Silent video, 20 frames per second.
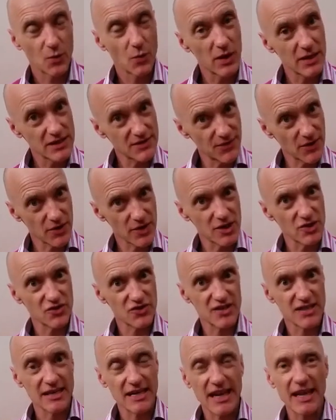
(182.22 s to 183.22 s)
Well, it's very
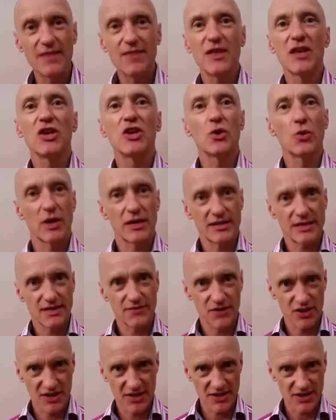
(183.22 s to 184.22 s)
interesting. In the US,
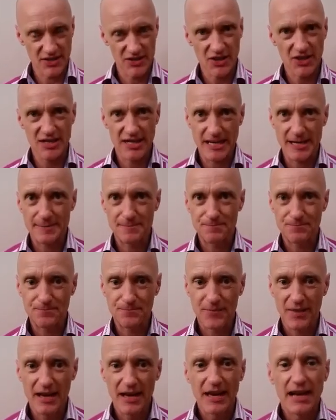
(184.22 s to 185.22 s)
they've done a study
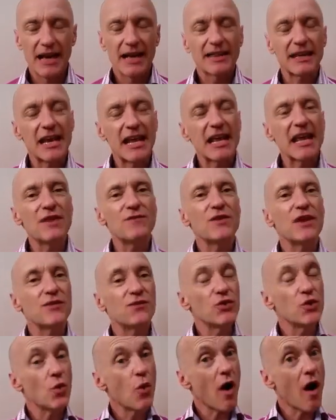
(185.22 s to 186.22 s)
that even
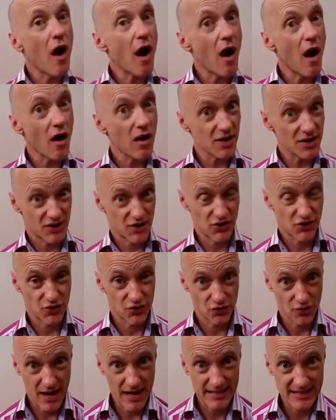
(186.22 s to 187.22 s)
if you are
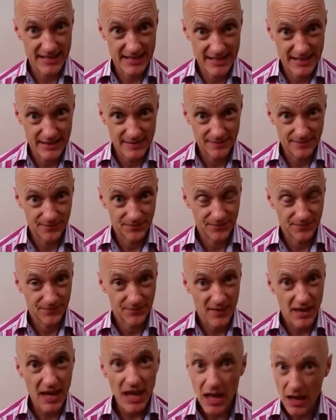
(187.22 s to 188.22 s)
stressed,
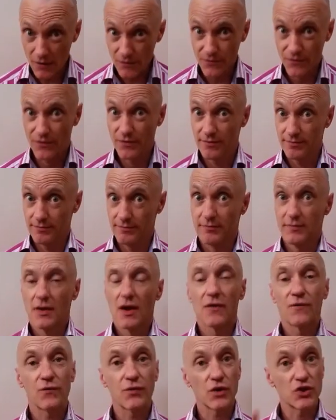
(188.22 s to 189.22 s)
if
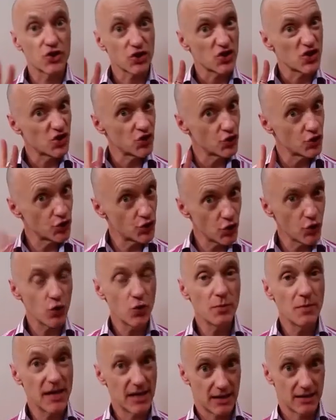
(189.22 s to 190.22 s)
for just
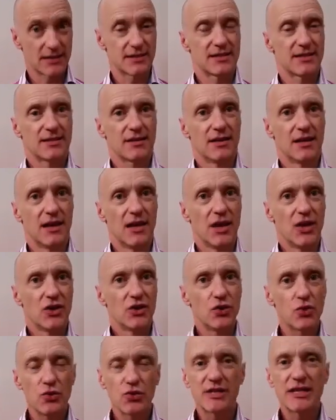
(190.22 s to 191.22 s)
2 minutes
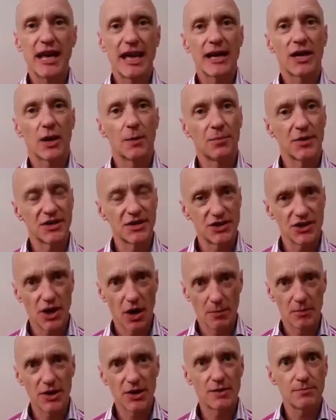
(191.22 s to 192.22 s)
you take up a
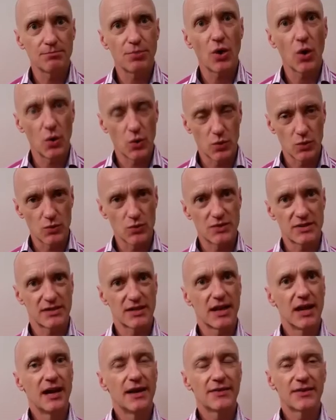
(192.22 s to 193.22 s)
dominant
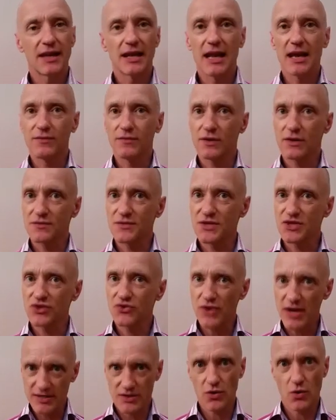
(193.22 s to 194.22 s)
pose, the level of
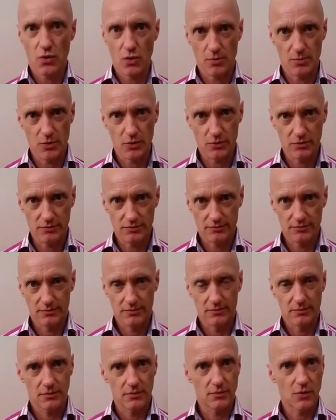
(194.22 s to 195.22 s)
stress hormone,
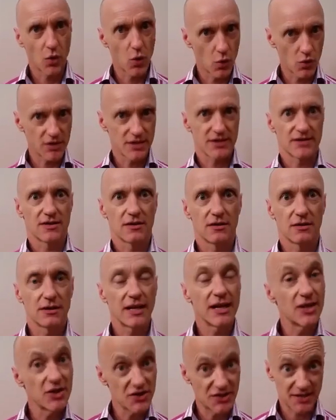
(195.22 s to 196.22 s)

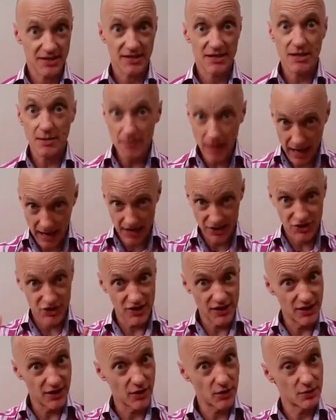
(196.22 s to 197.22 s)
cortisol, in your system
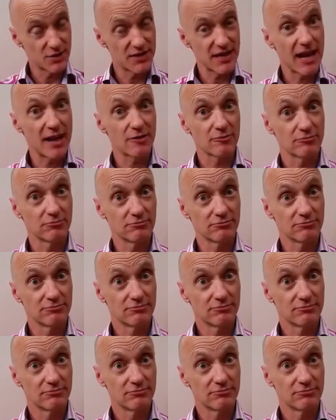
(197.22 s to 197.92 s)
actually goes down.